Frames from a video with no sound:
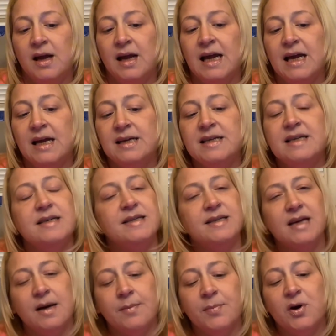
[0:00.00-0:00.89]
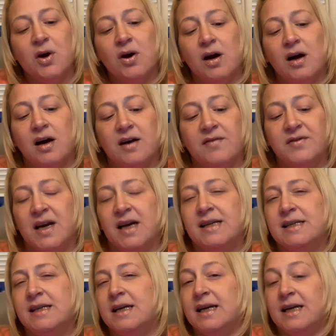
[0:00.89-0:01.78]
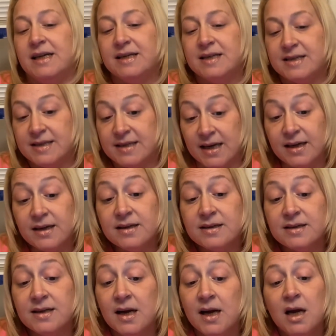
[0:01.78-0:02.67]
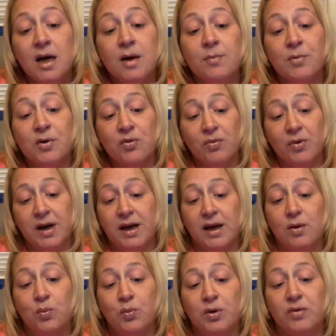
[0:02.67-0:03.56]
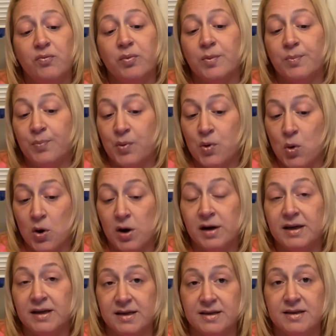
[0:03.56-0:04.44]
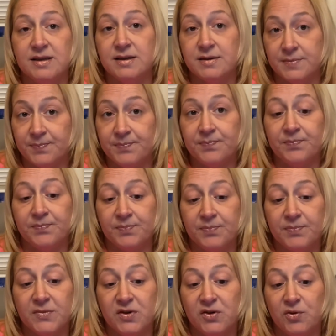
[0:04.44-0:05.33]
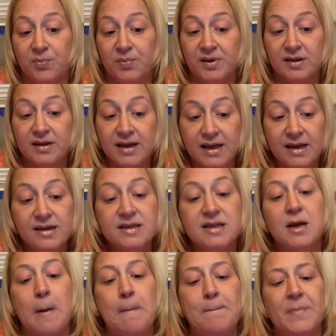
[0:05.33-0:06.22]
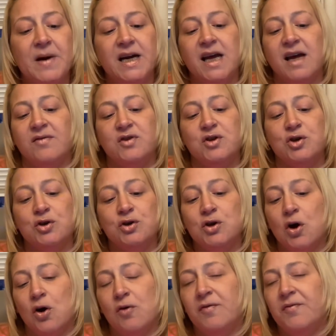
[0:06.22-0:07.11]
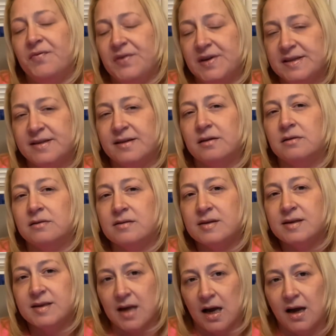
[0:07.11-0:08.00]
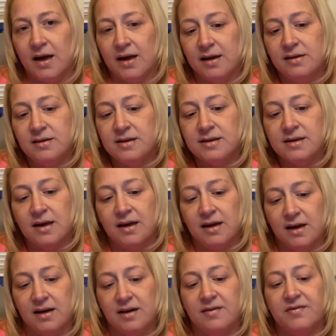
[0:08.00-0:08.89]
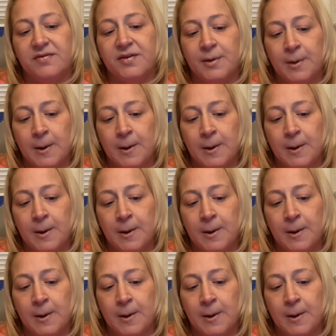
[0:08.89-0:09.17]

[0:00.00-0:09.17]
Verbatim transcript: In December of 1986, Maria would report his to police, but after no physical signs of